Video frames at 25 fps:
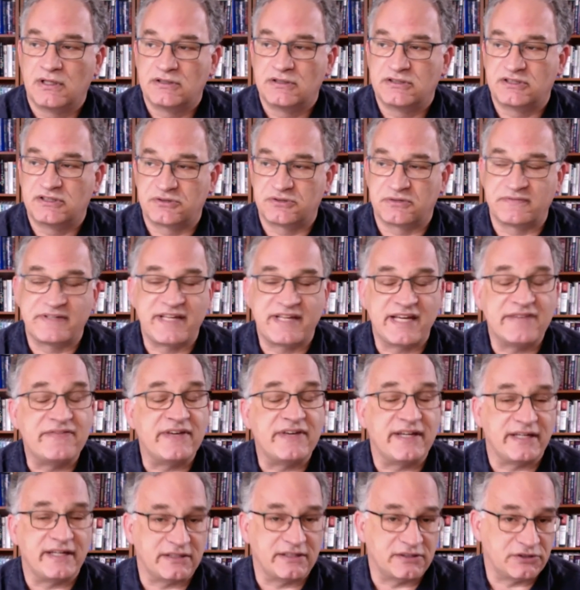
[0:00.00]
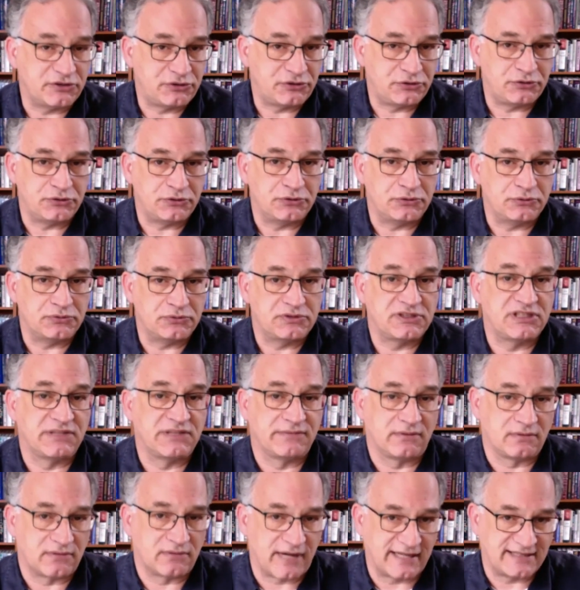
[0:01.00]
to sort of give in to
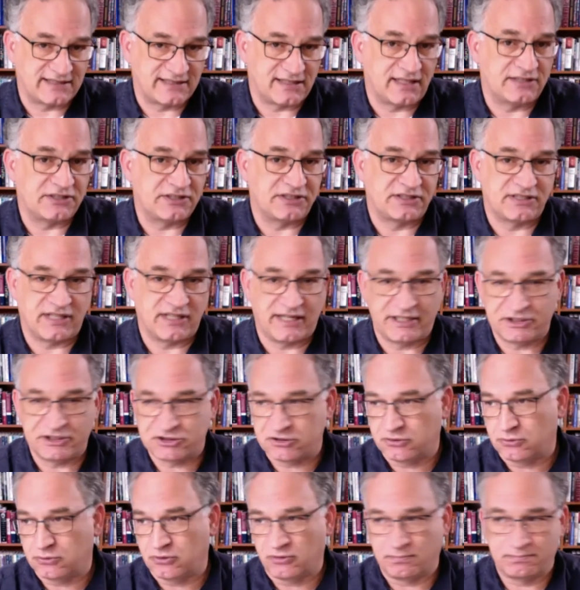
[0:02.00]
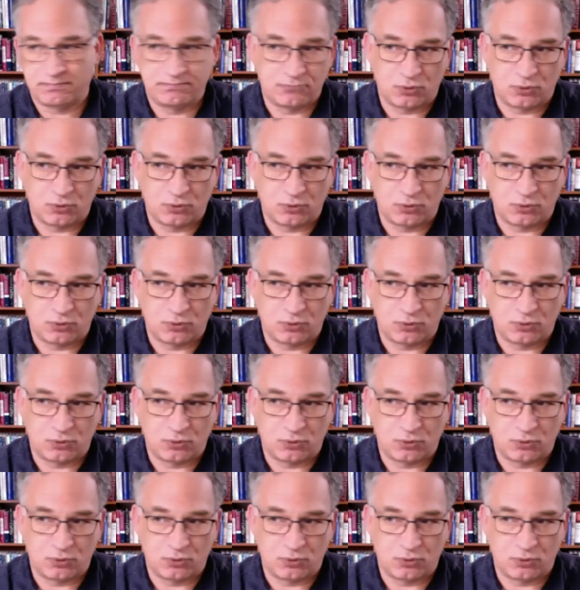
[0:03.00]
civil rights legislation or